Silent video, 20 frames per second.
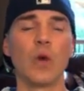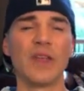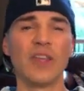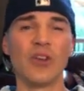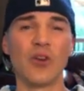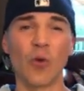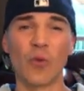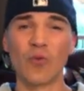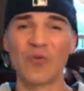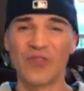
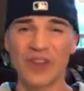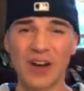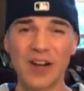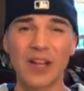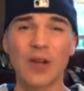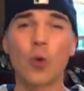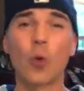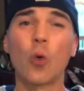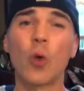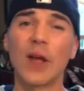you know,
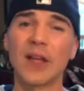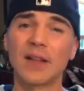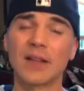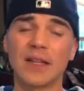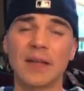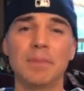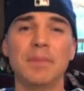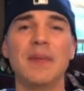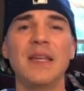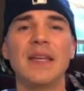very
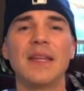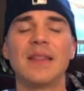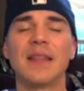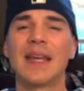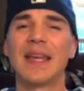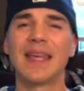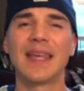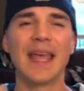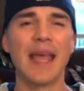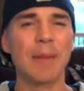quickly, meaning
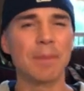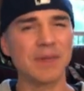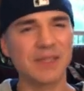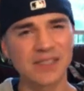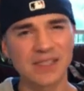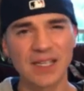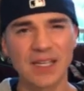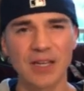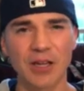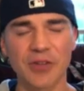that it can't be
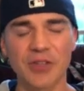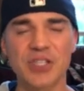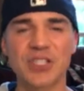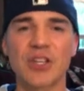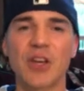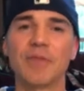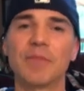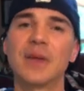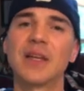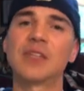sitting on the
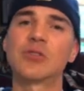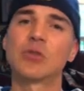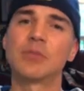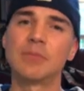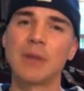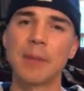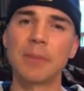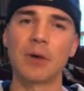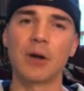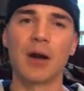shelf because
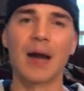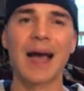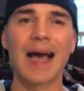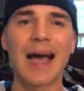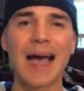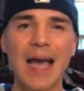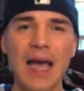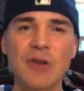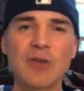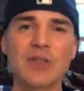remember,
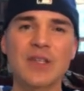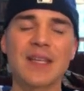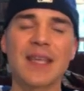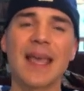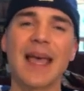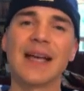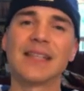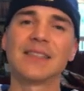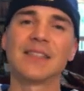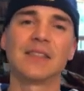hydrogen
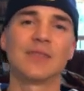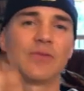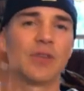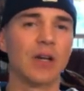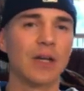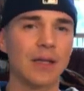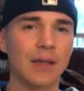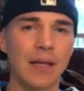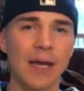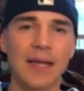gas is
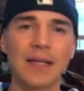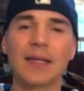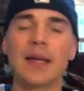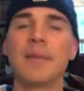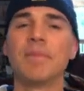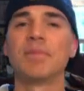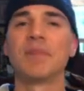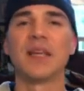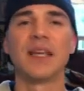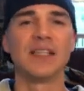very light,
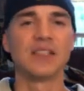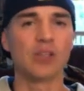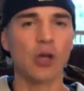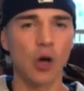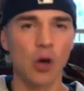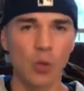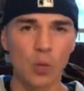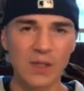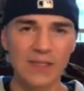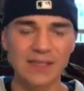it's
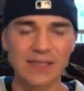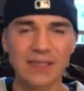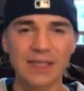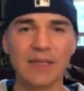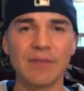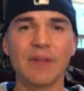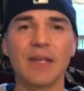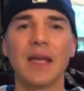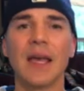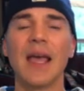always
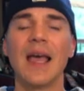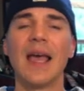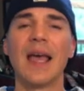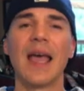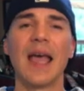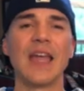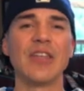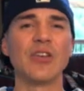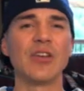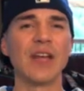leaving,
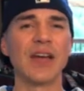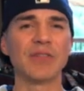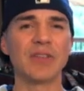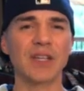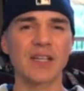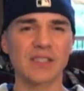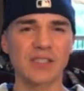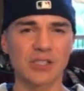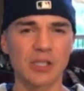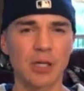and you'd have
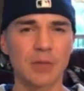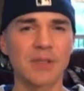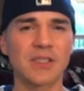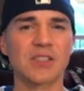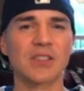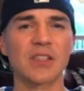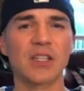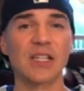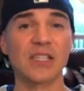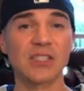to consume a,
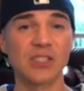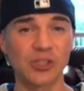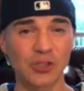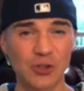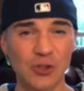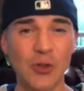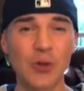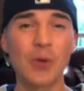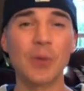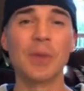
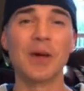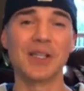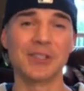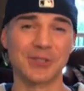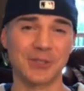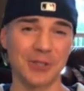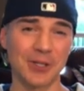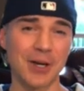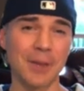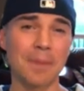consume a
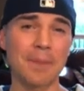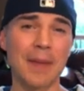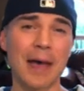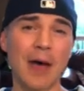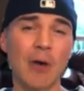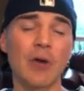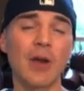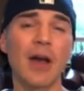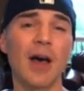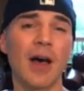certain
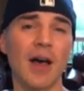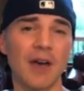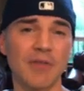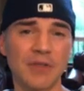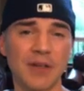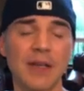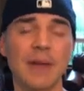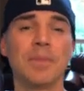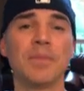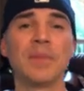amount of
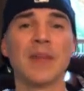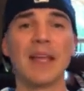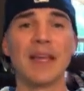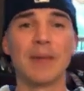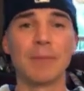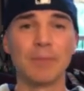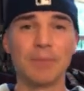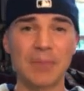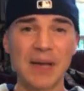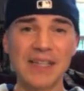of it
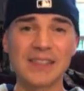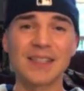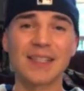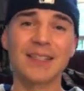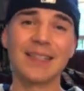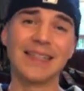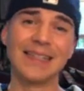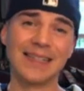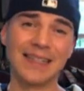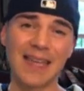
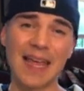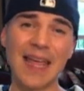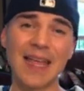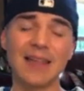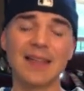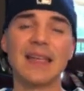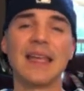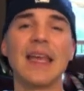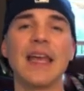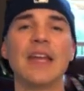basically
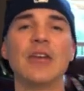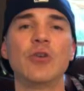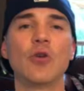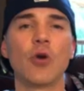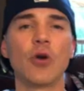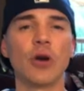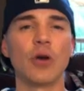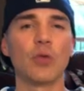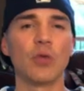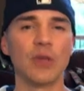daily in
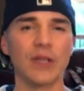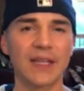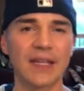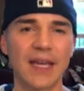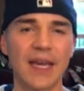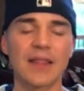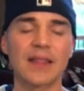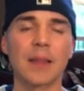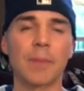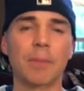order to really
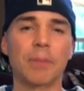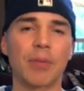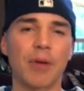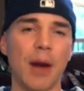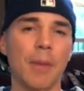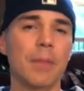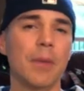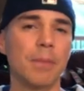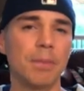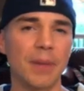get the
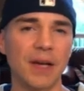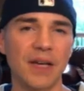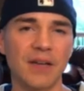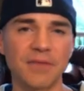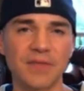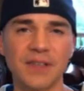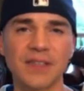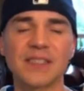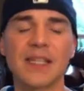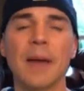proper
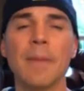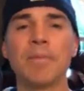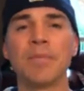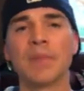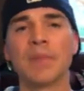benefits.